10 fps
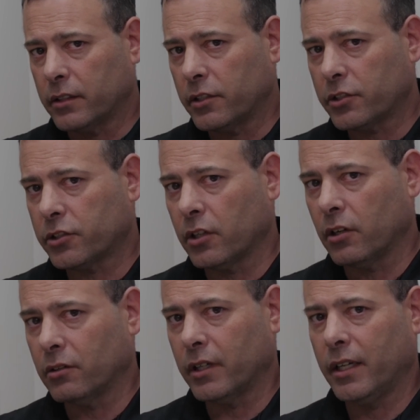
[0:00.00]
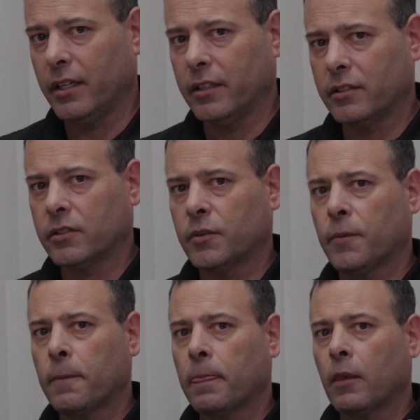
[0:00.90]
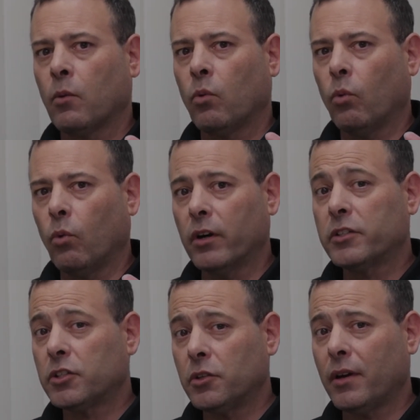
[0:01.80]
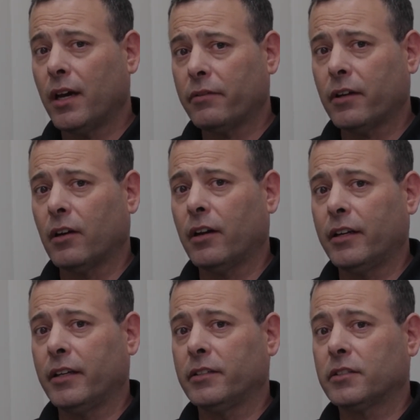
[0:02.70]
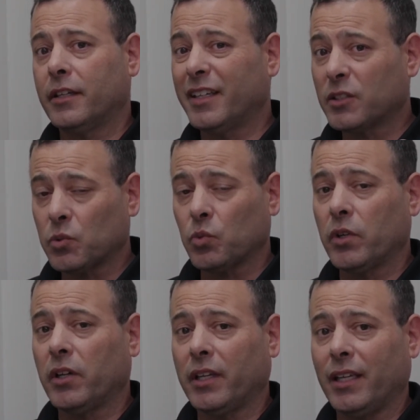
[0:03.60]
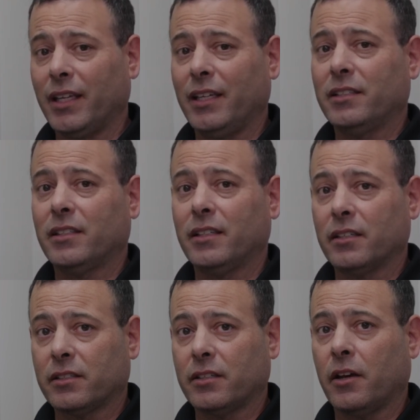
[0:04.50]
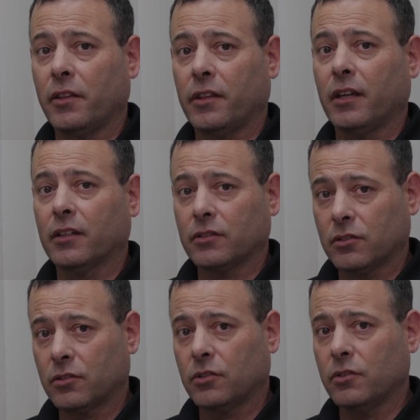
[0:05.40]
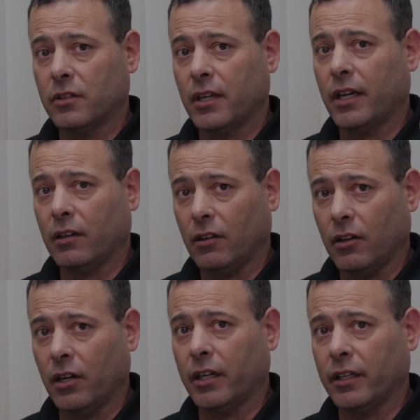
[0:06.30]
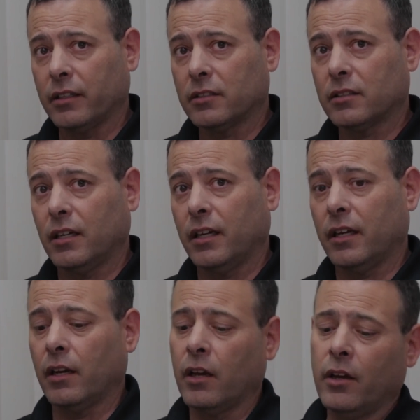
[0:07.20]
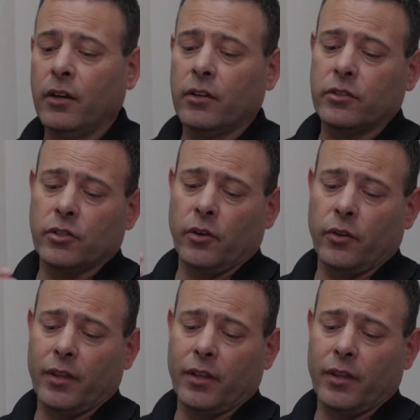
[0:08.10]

this show is once you have an audience, it's really easy to sell things to that audience. And so